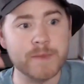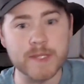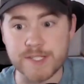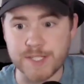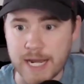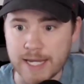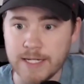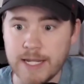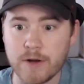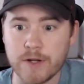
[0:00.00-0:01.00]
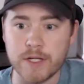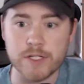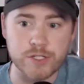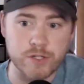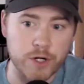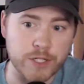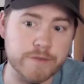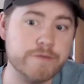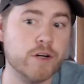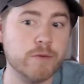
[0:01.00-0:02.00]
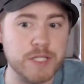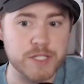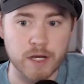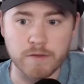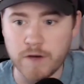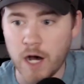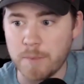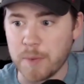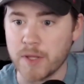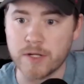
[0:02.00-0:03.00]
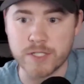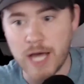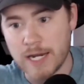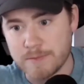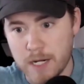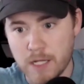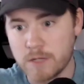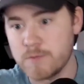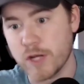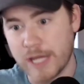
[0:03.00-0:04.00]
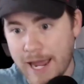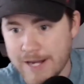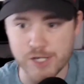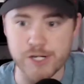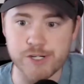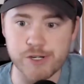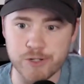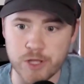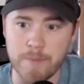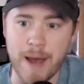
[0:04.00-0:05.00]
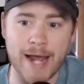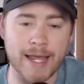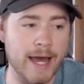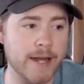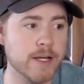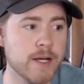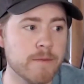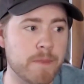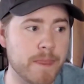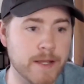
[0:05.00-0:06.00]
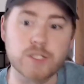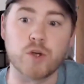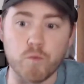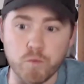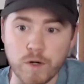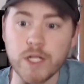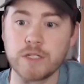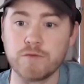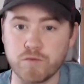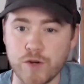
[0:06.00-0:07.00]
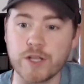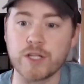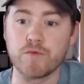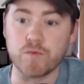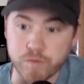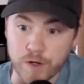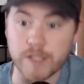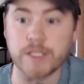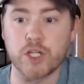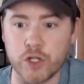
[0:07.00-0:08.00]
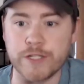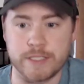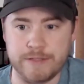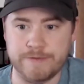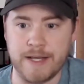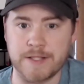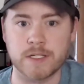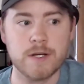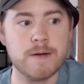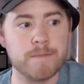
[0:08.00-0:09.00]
The secondary is starting to firm itself up. There's not as many communication issues in the back end. This is a really, really, really good defense.